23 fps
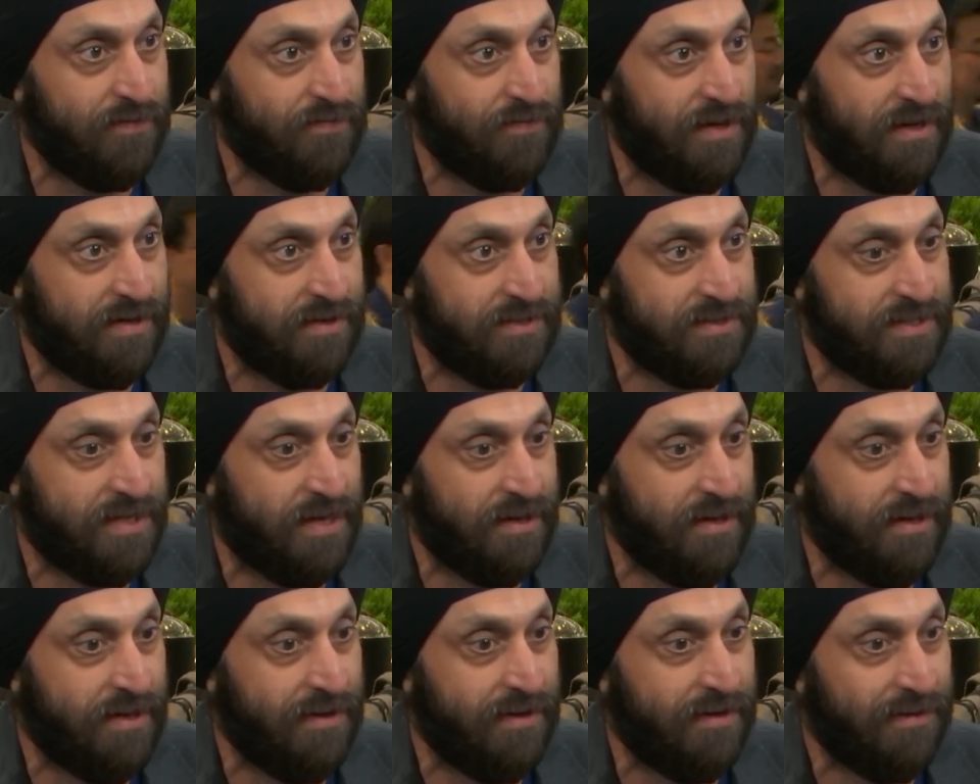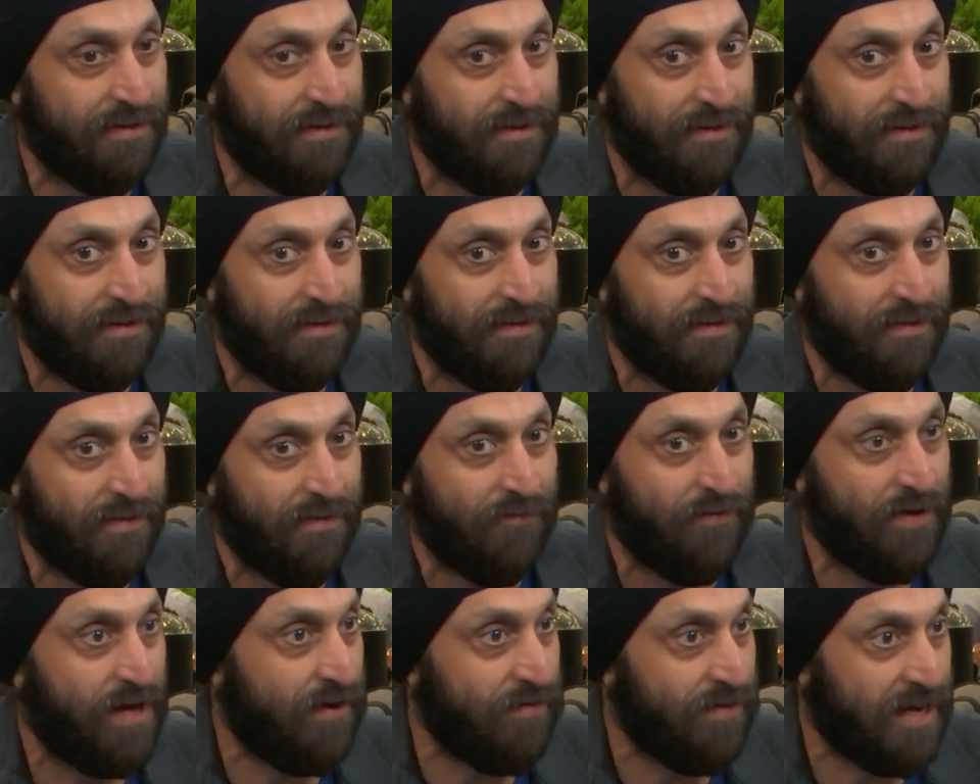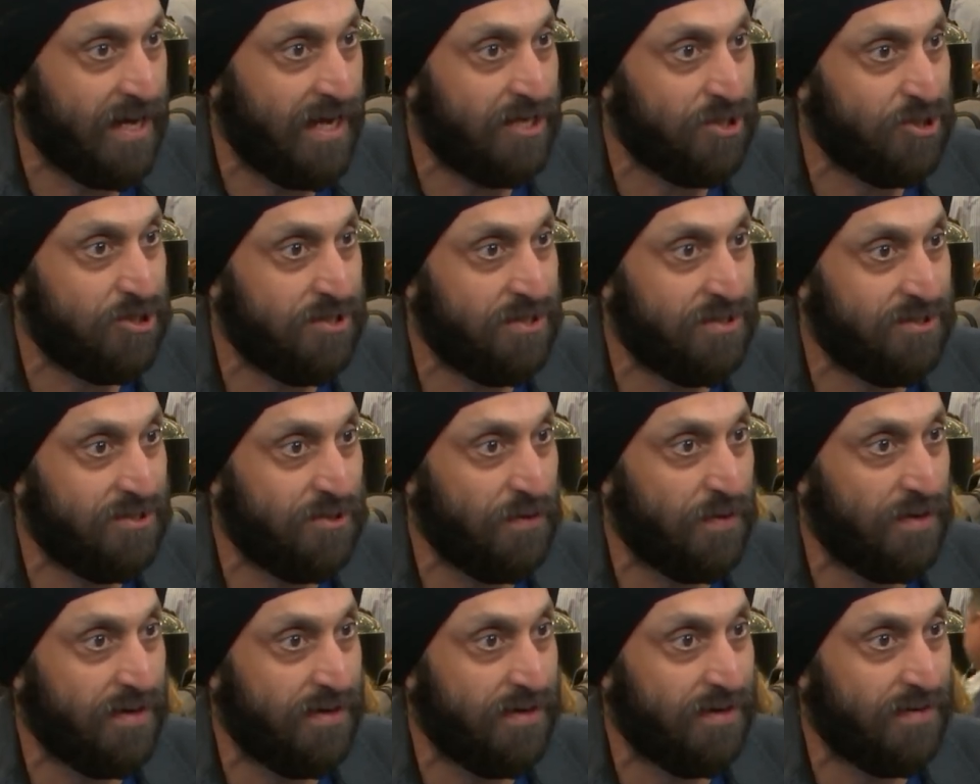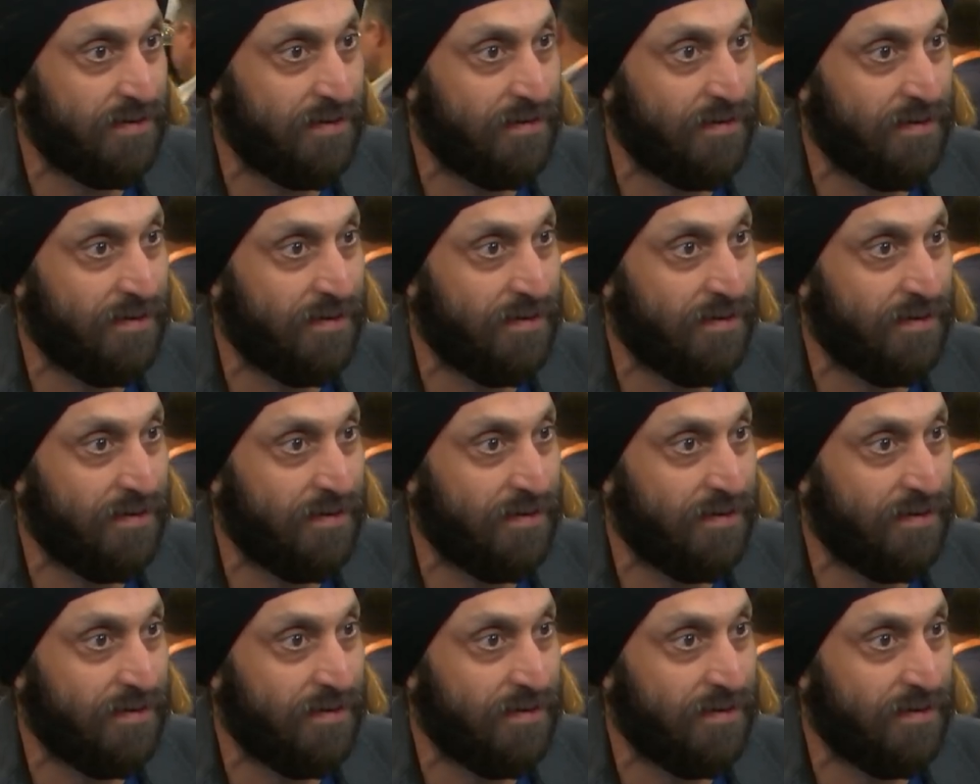if there is any variation to it,